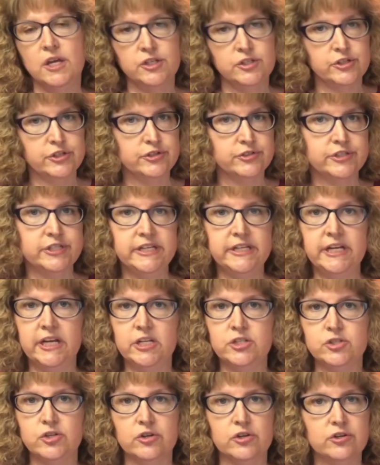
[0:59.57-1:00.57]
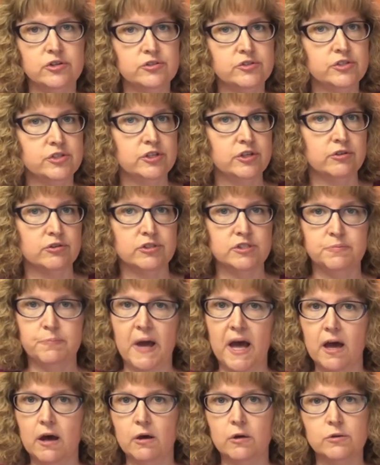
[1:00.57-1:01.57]
to your teenagers to your
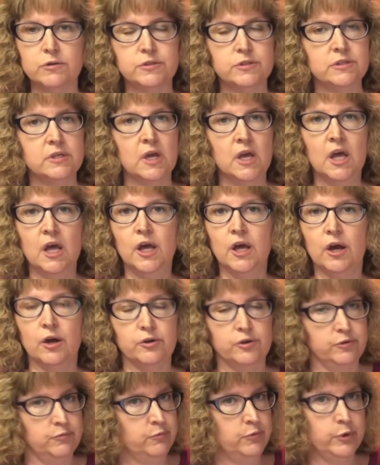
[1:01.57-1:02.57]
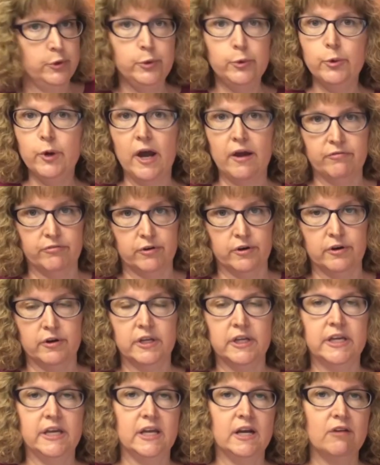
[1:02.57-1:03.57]
spouse, whoever,
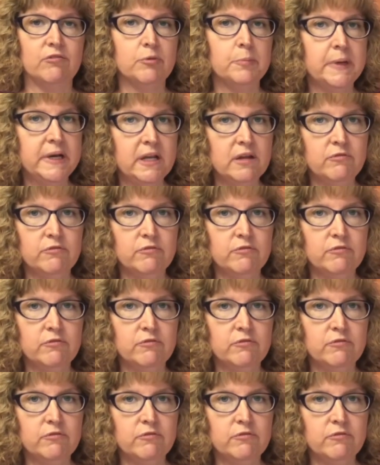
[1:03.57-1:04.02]
get everybody